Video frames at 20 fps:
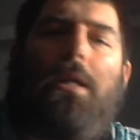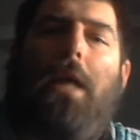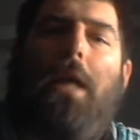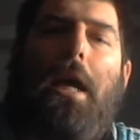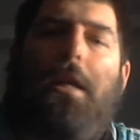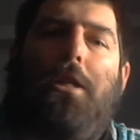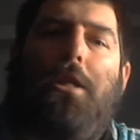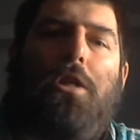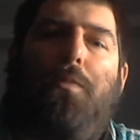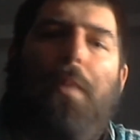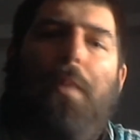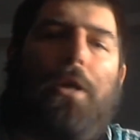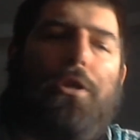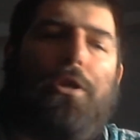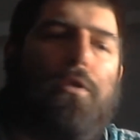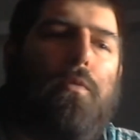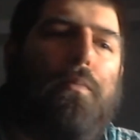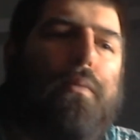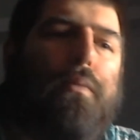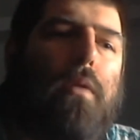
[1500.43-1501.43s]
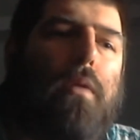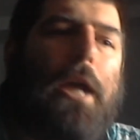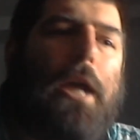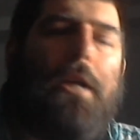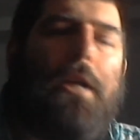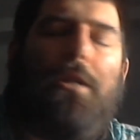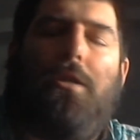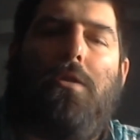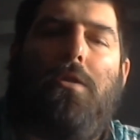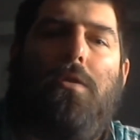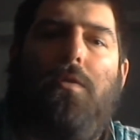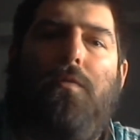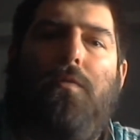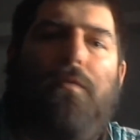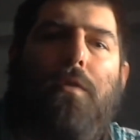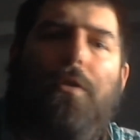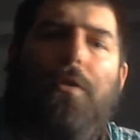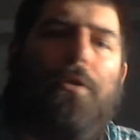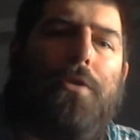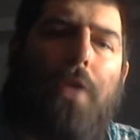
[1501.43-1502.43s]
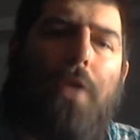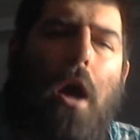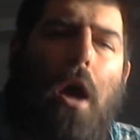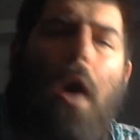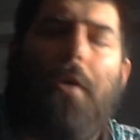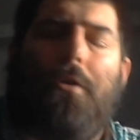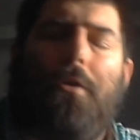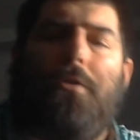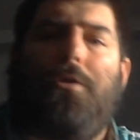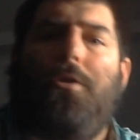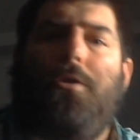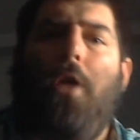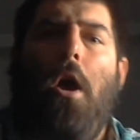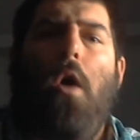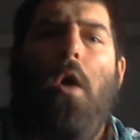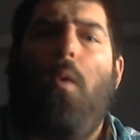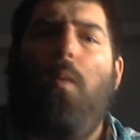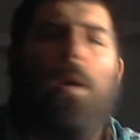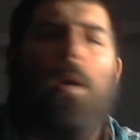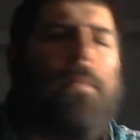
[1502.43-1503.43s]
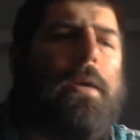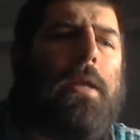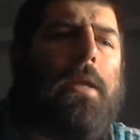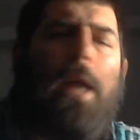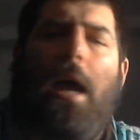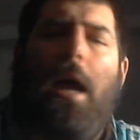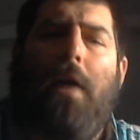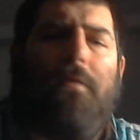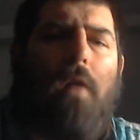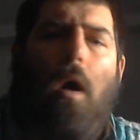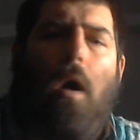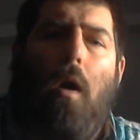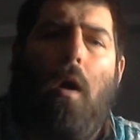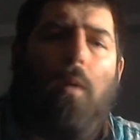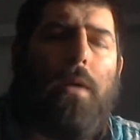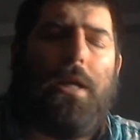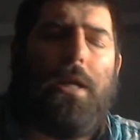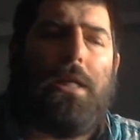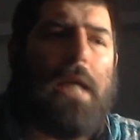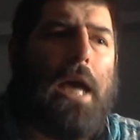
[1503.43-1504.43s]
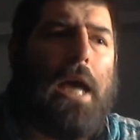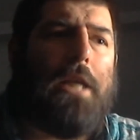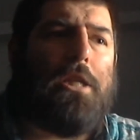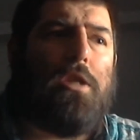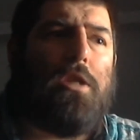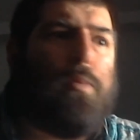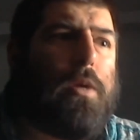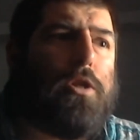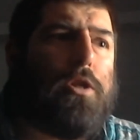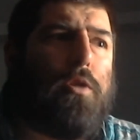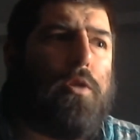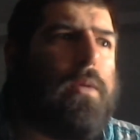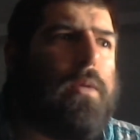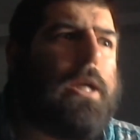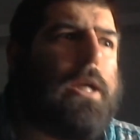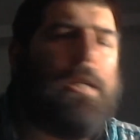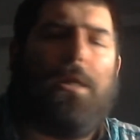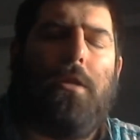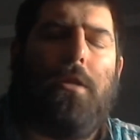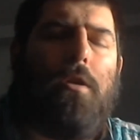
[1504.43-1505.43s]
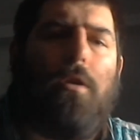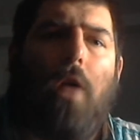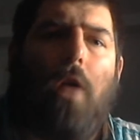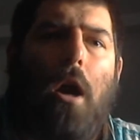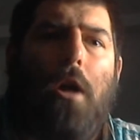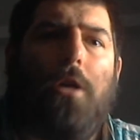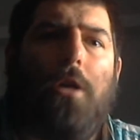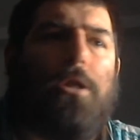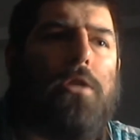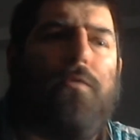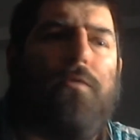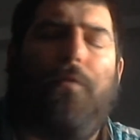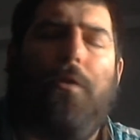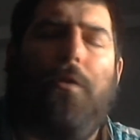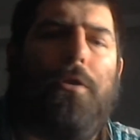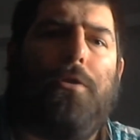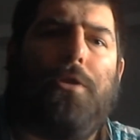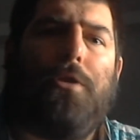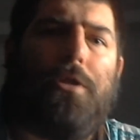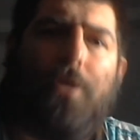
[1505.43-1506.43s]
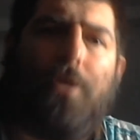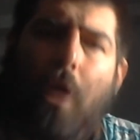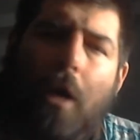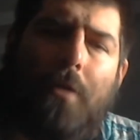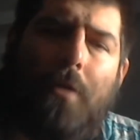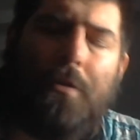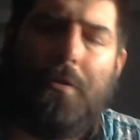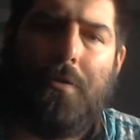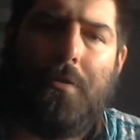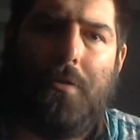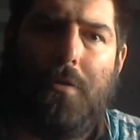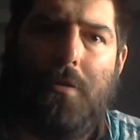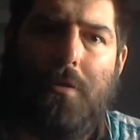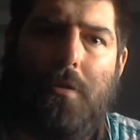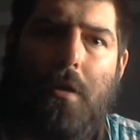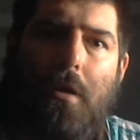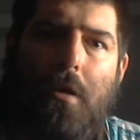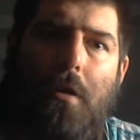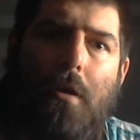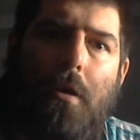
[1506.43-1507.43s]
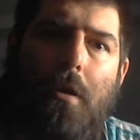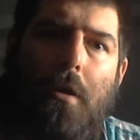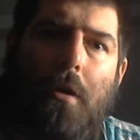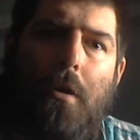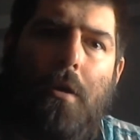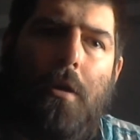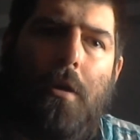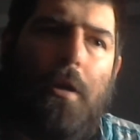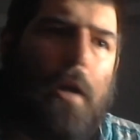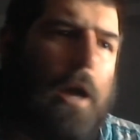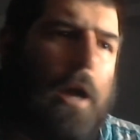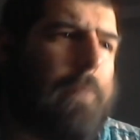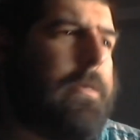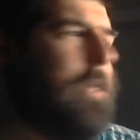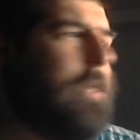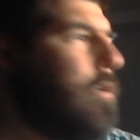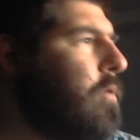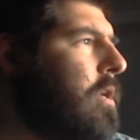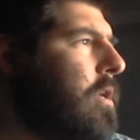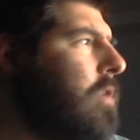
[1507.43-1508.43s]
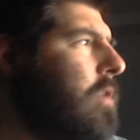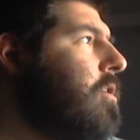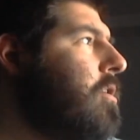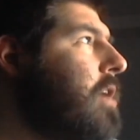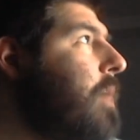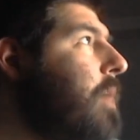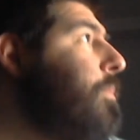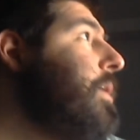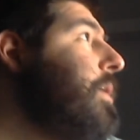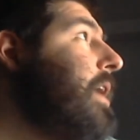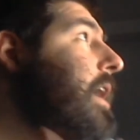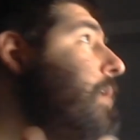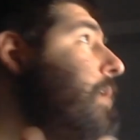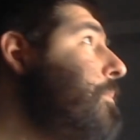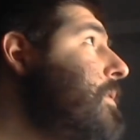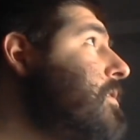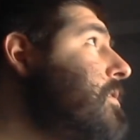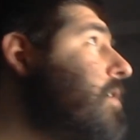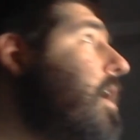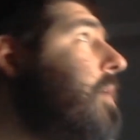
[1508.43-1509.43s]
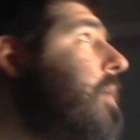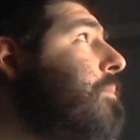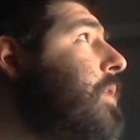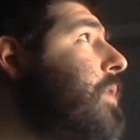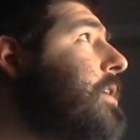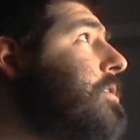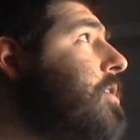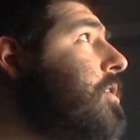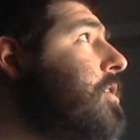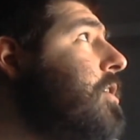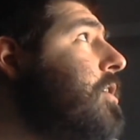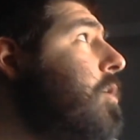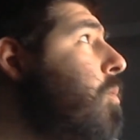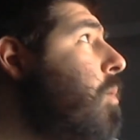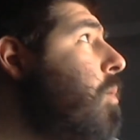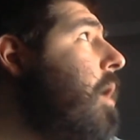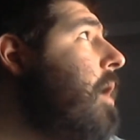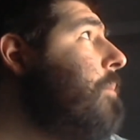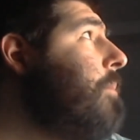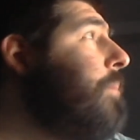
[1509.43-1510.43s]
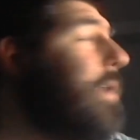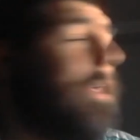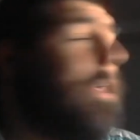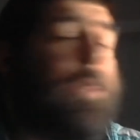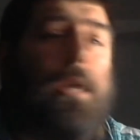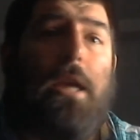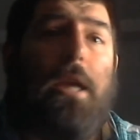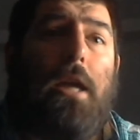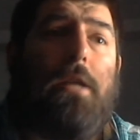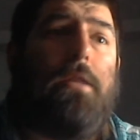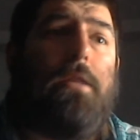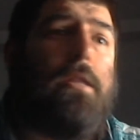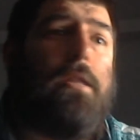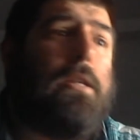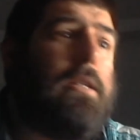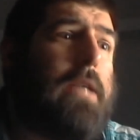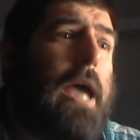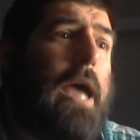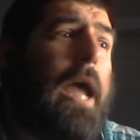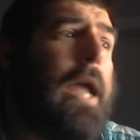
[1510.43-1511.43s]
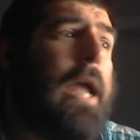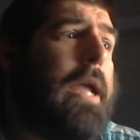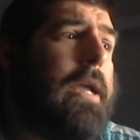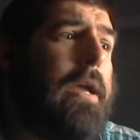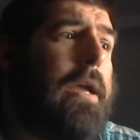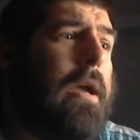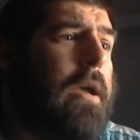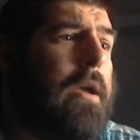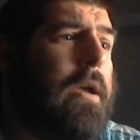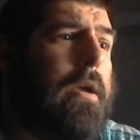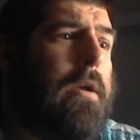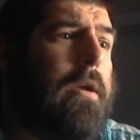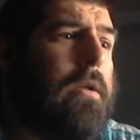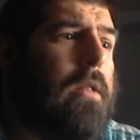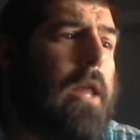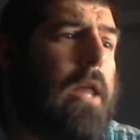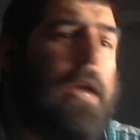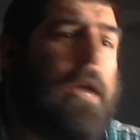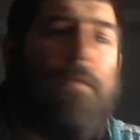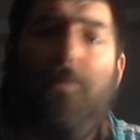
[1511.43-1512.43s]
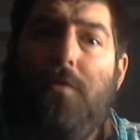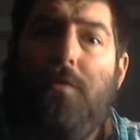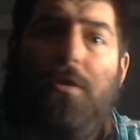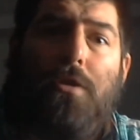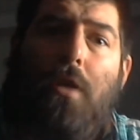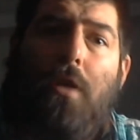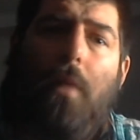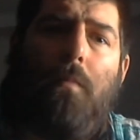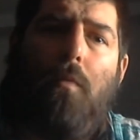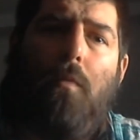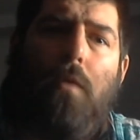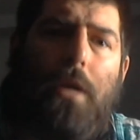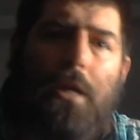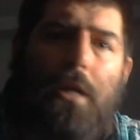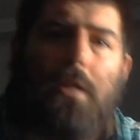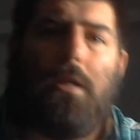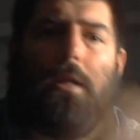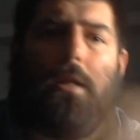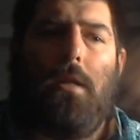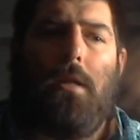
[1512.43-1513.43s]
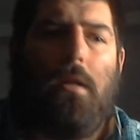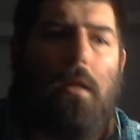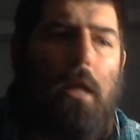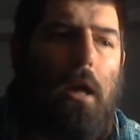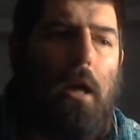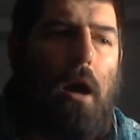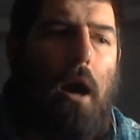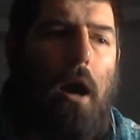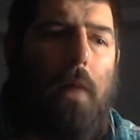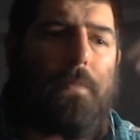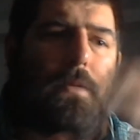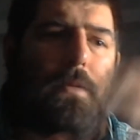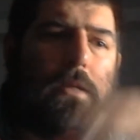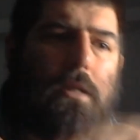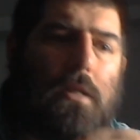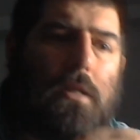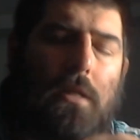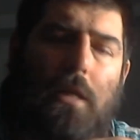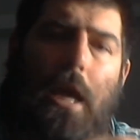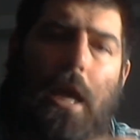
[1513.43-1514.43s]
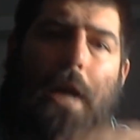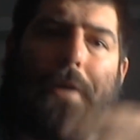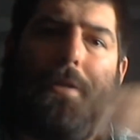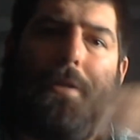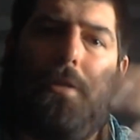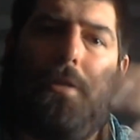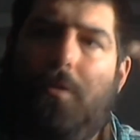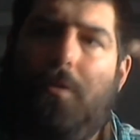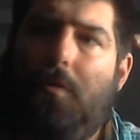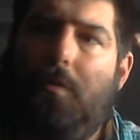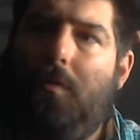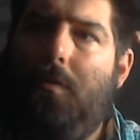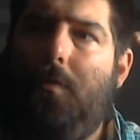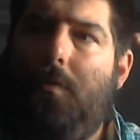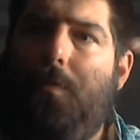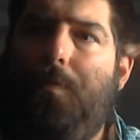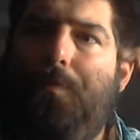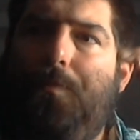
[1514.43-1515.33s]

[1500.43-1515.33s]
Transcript: always had a special place for their daughters. Women have always had a special place in their hearts for their sons. I mean, you can look up the Oedipus complex all you want, but at the end of the day, like for some reason, the opposite sex